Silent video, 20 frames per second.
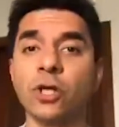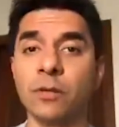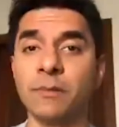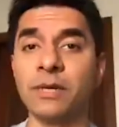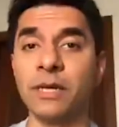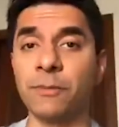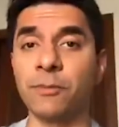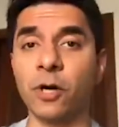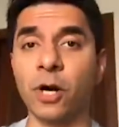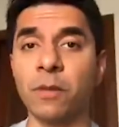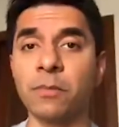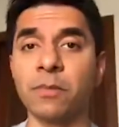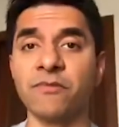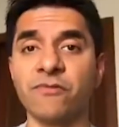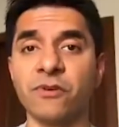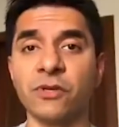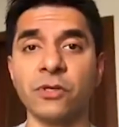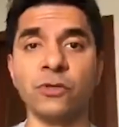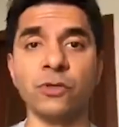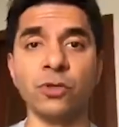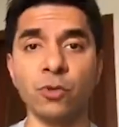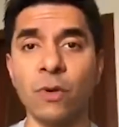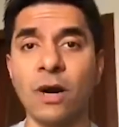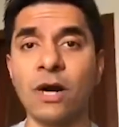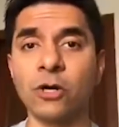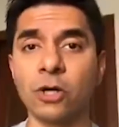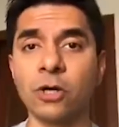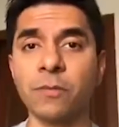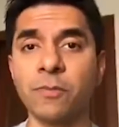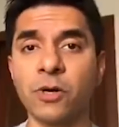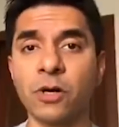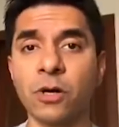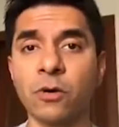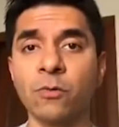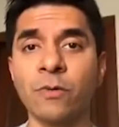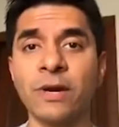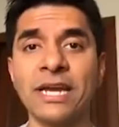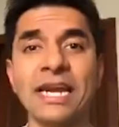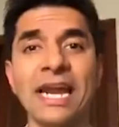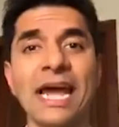it's going to be a problem for you. You are going to put
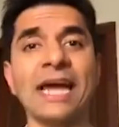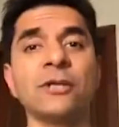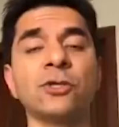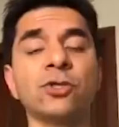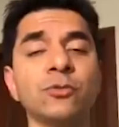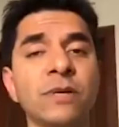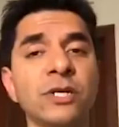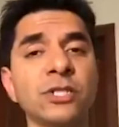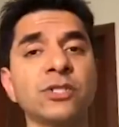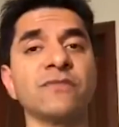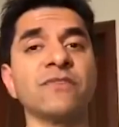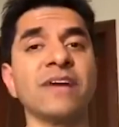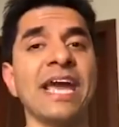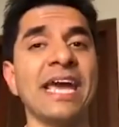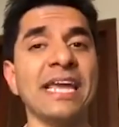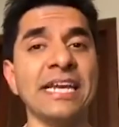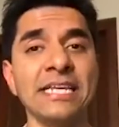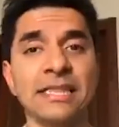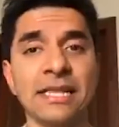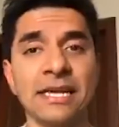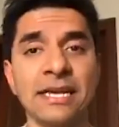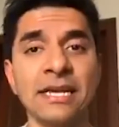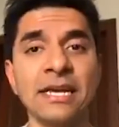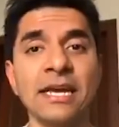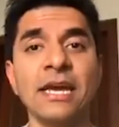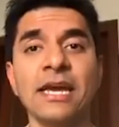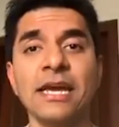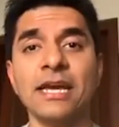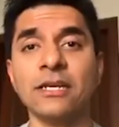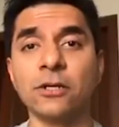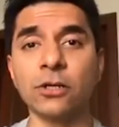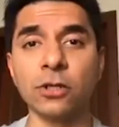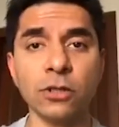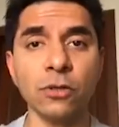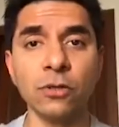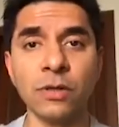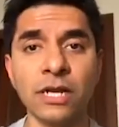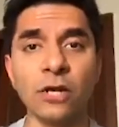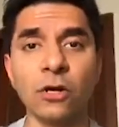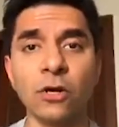on weight, and too much of anything,
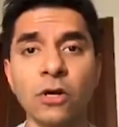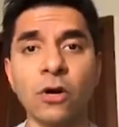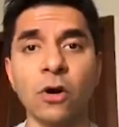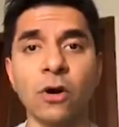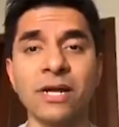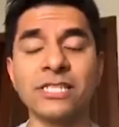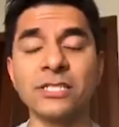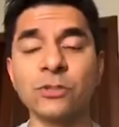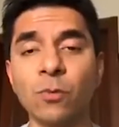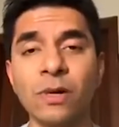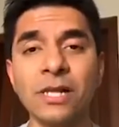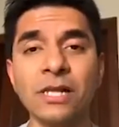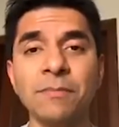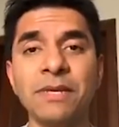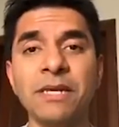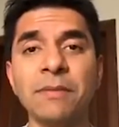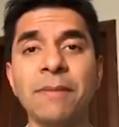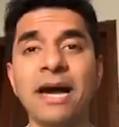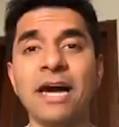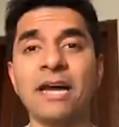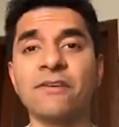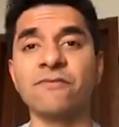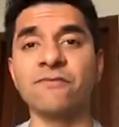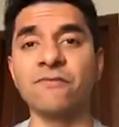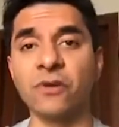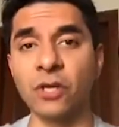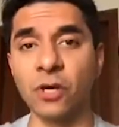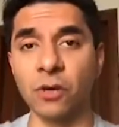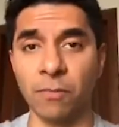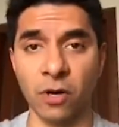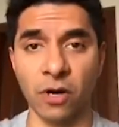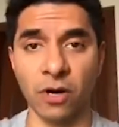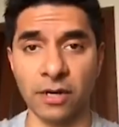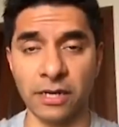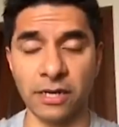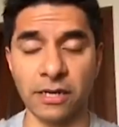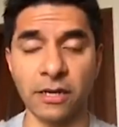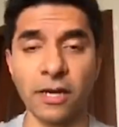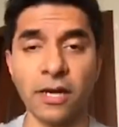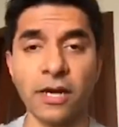including good oils, will be bad for your
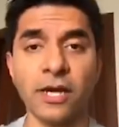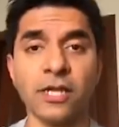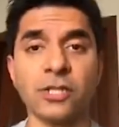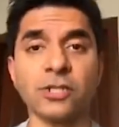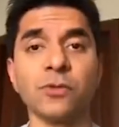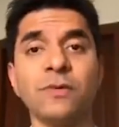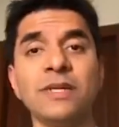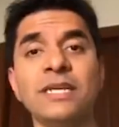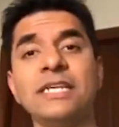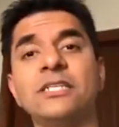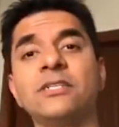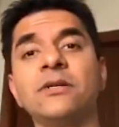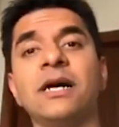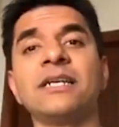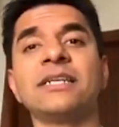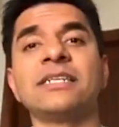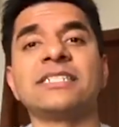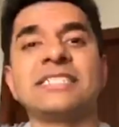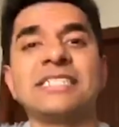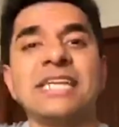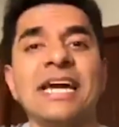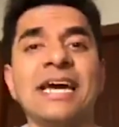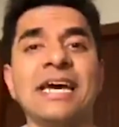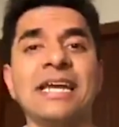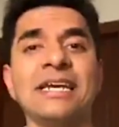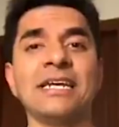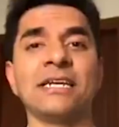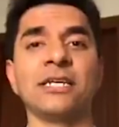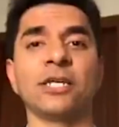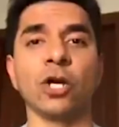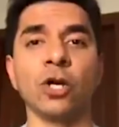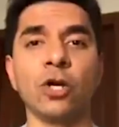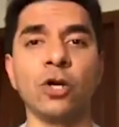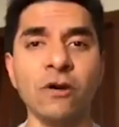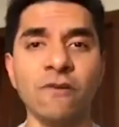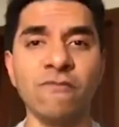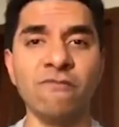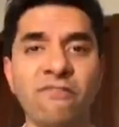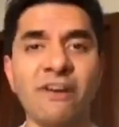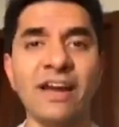body. So we need to understand that the
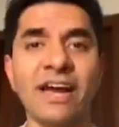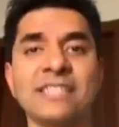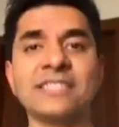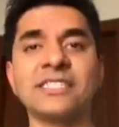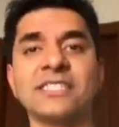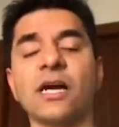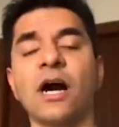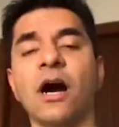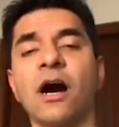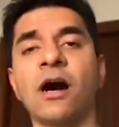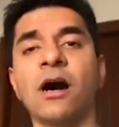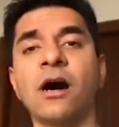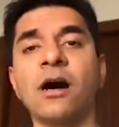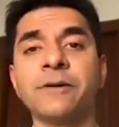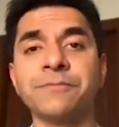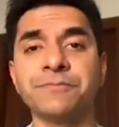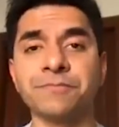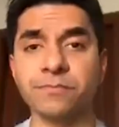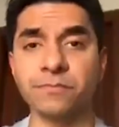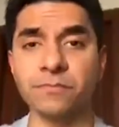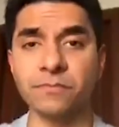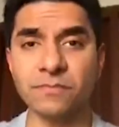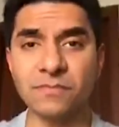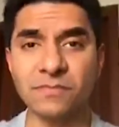good fats are